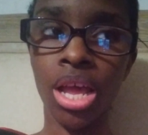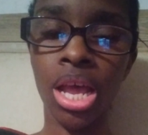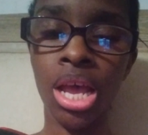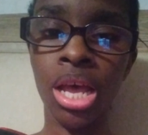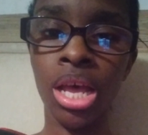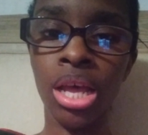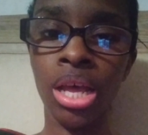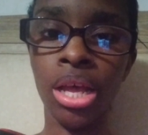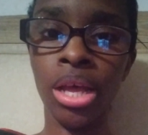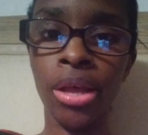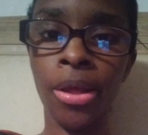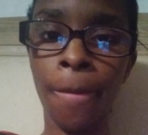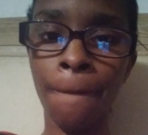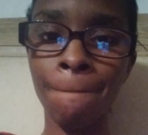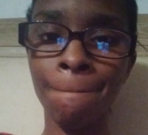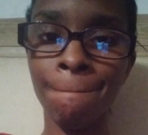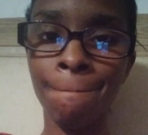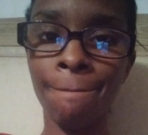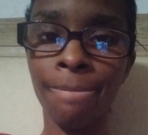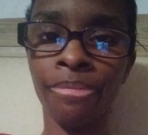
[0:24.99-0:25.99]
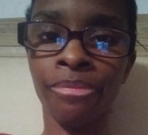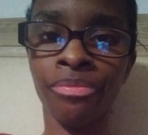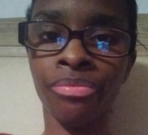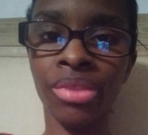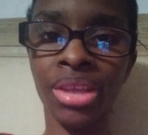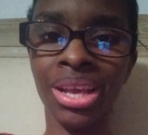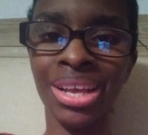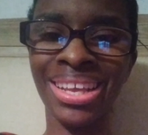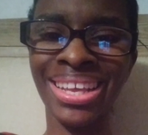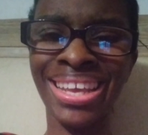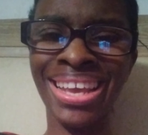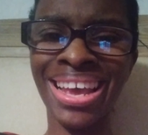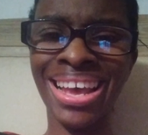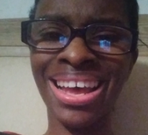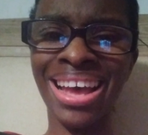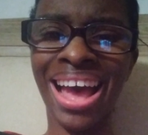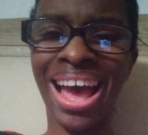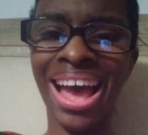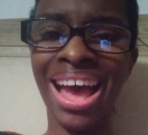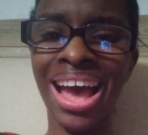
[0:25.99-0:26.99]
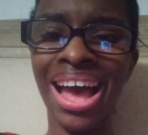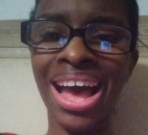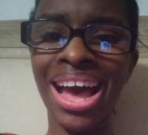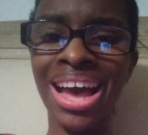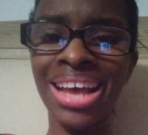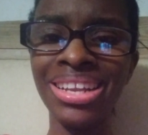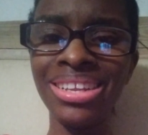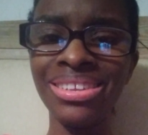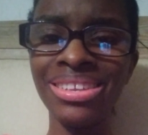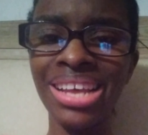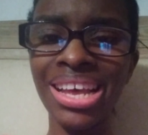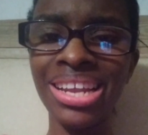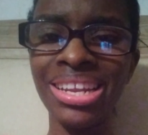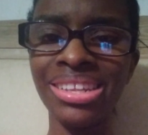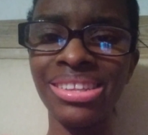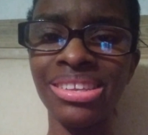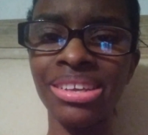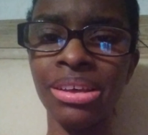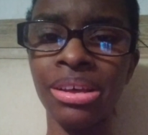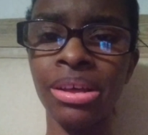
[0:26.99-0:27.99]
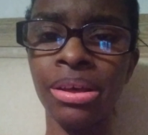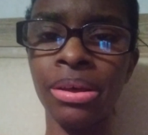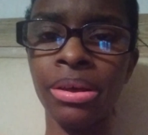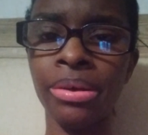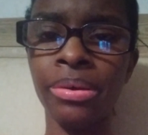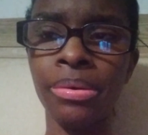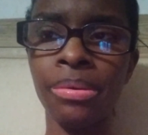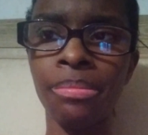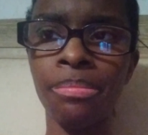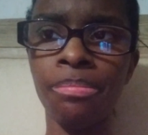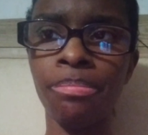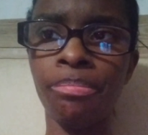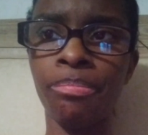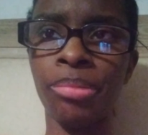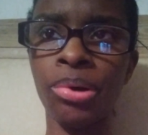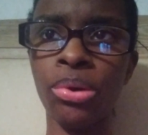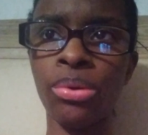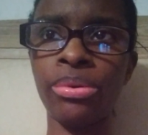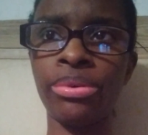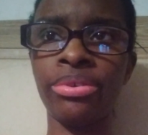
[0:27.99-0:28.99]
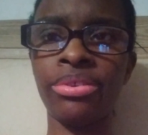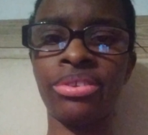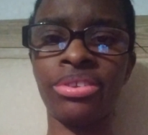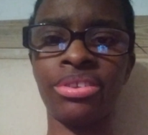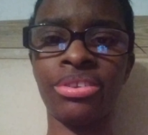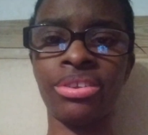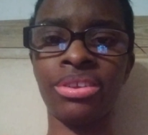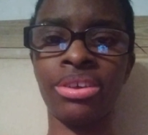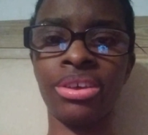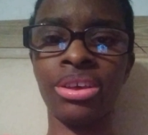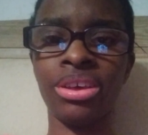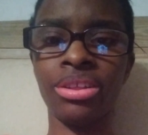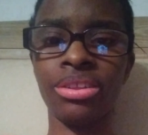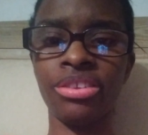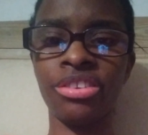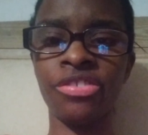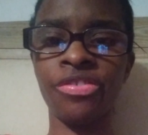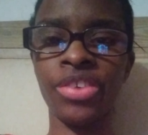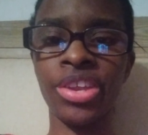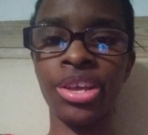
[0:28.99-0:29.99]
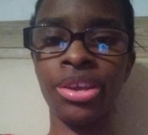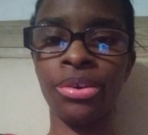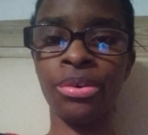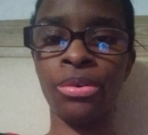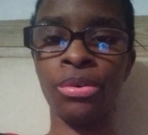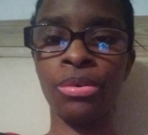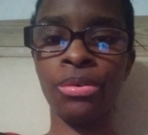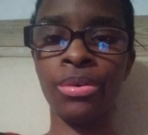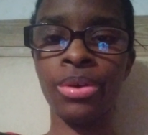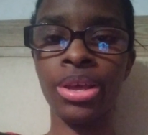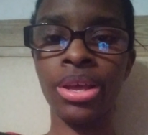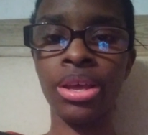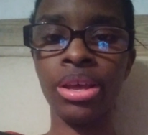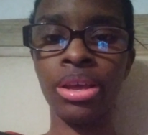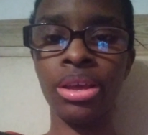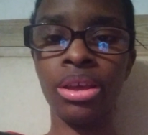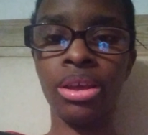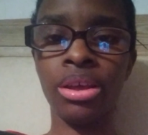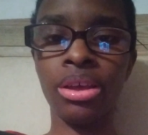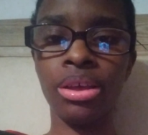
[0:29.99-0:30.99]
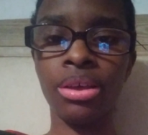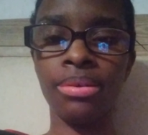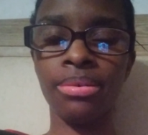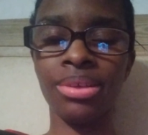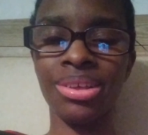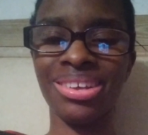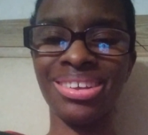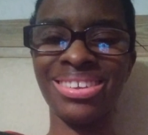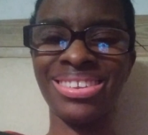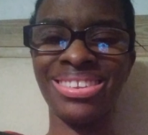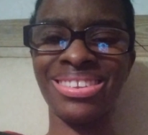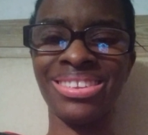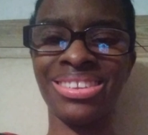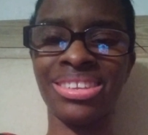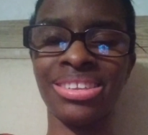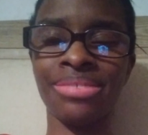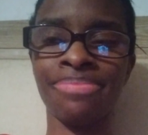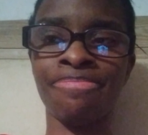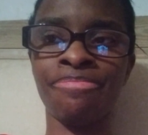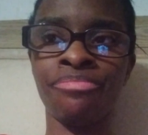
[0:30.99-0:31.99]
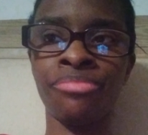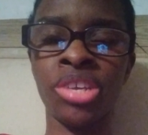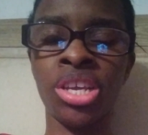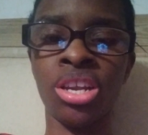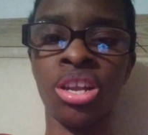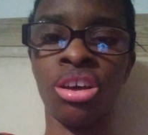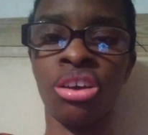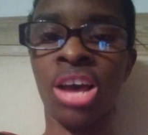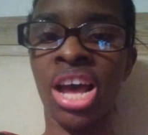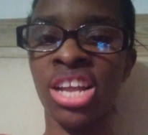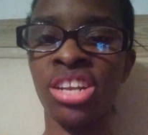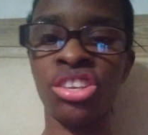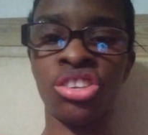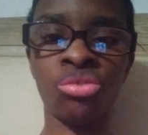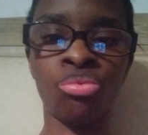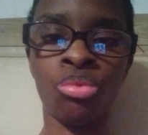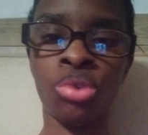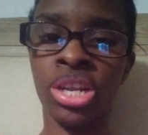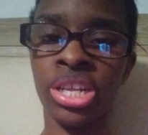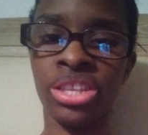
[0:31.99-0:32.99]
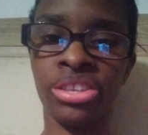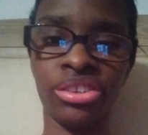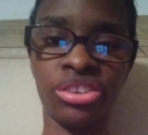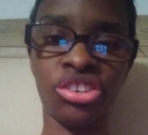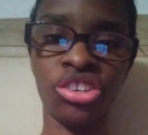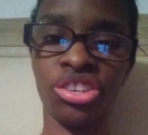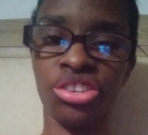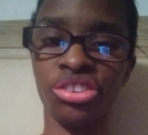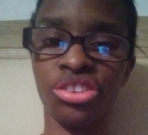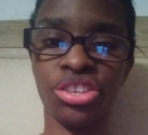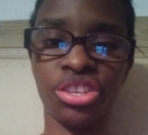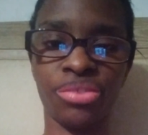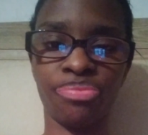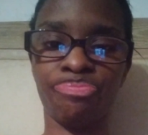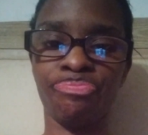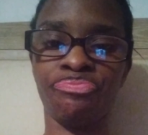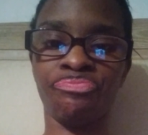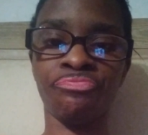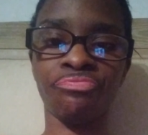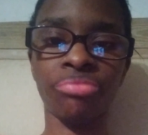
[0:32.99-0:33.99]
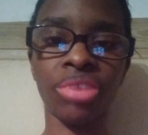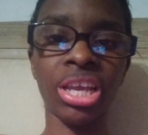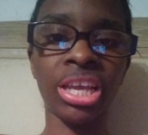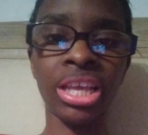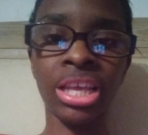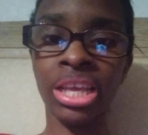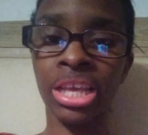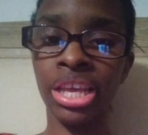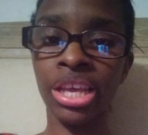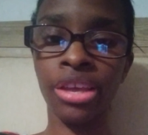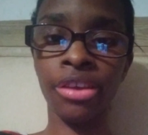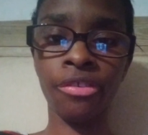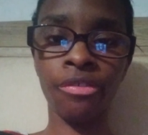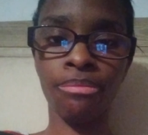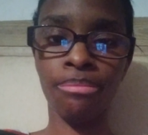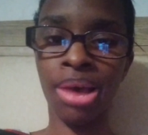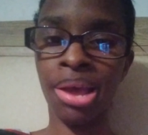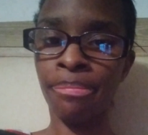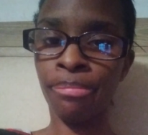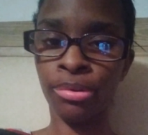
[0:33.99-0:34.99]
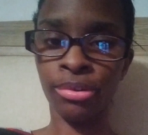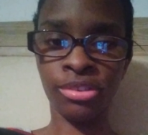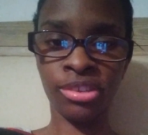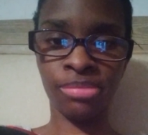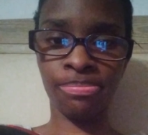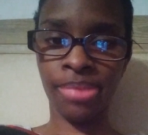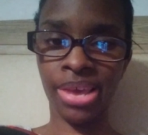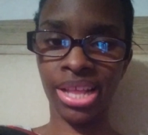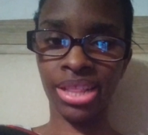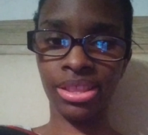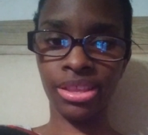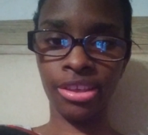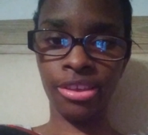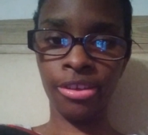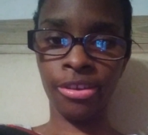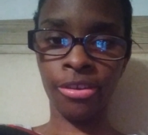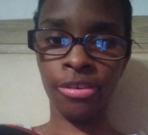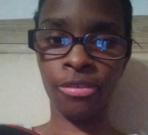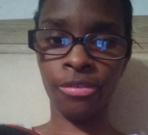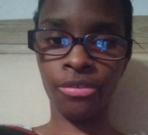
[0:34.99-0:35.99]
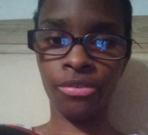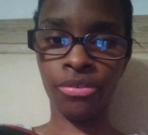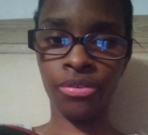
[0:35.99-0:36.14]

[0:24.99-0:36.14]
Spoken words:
Uh, yeah, I decided to post this video because, I just wanted to just give my perspective